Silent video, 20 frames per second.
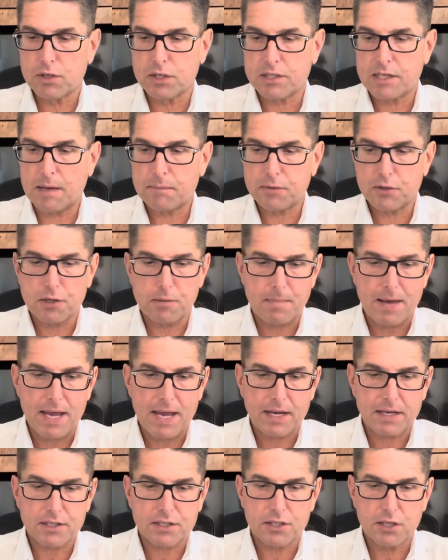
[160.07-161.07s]
attempted to
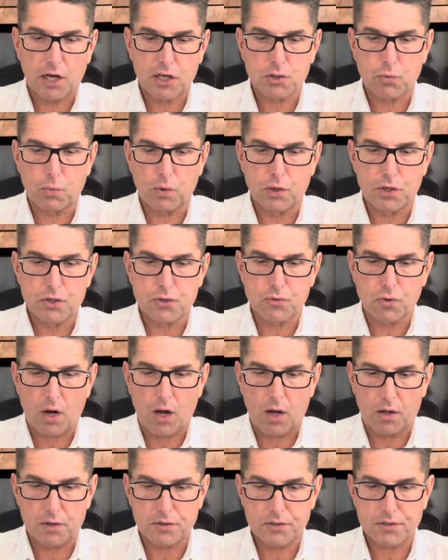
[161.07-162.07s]
make such
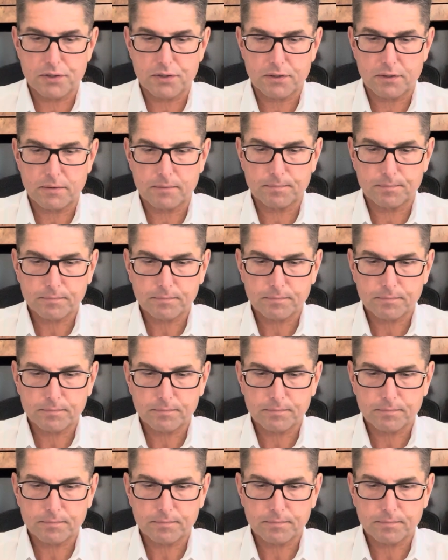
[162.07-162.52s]
withdrawals.